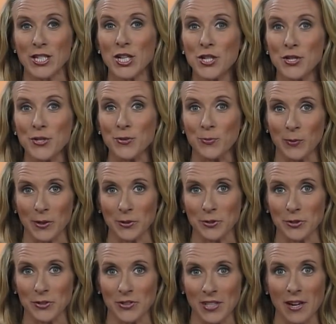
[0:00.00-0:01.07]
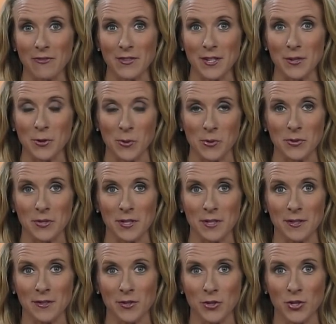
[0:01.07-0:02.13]
teaches realtor safety
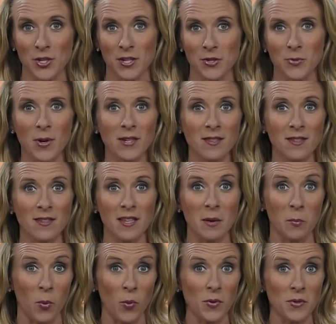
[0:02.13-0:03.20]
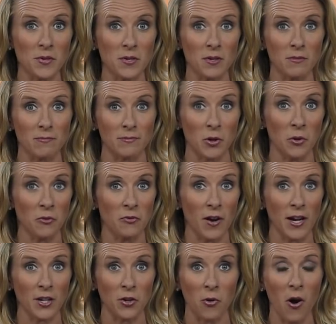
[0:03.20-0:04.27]
courses. She stresses the importance of
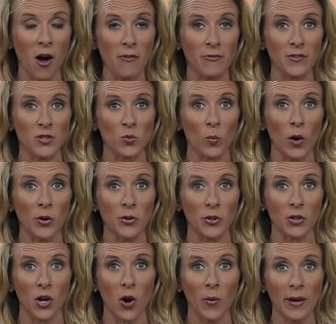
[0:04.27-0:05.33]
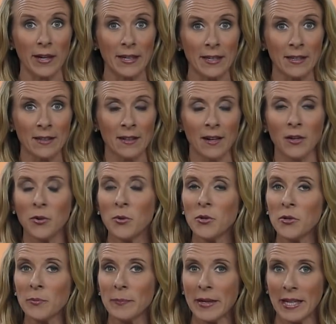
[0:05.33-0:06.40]
notifying your office where you're going and who
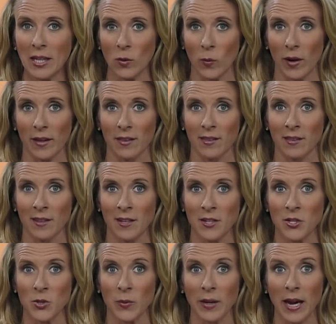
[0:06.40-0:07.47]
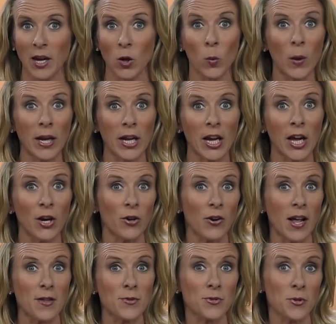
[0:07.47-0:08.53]
you're meeting with, doing a quick
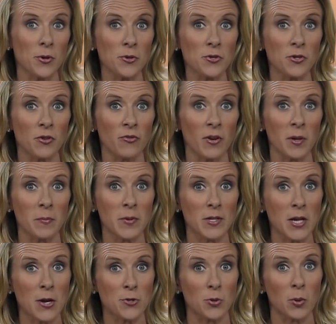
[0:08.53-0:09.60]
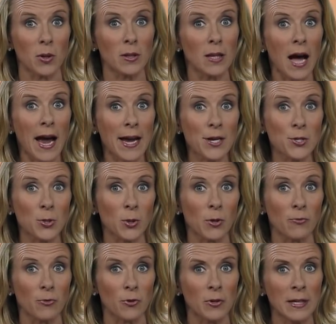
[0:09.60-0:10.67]
internet search of a potential client to
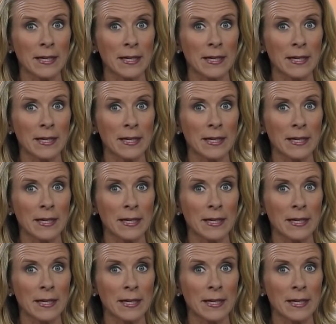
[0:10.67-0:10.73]
look for